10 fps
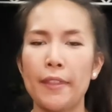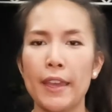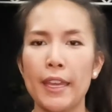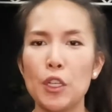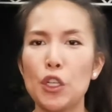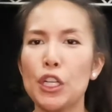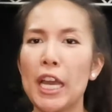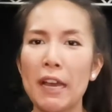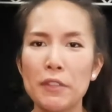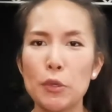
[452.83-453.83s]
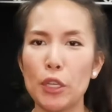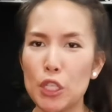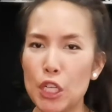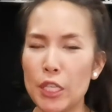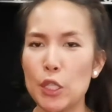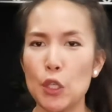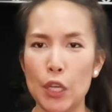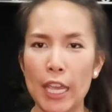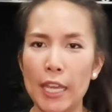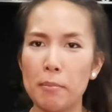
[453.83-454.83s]
then you're going to have to adjust your
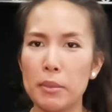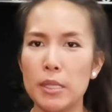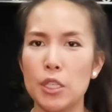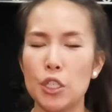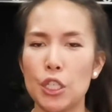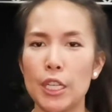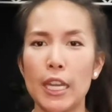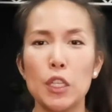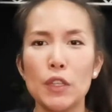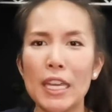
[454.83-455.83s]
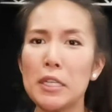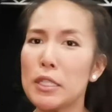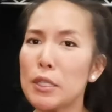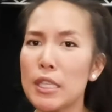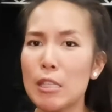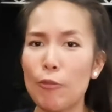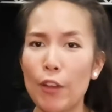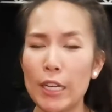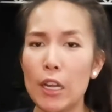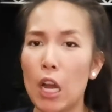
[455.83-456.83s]
hand position and you get into these funny,